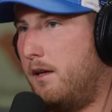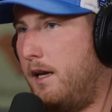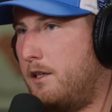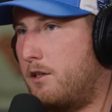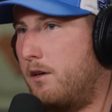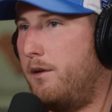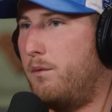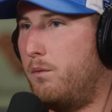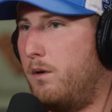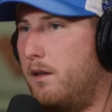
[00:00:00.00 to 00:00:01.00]
HRE
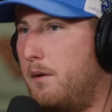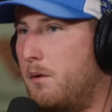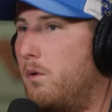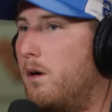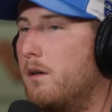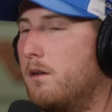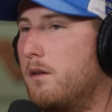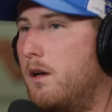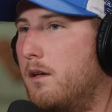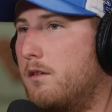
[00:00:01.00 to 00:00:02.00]
with what they were
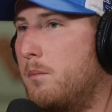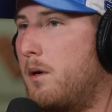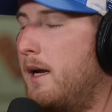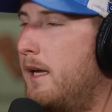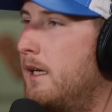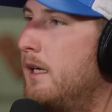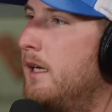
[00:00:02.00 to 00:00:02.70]
wanting us to bring.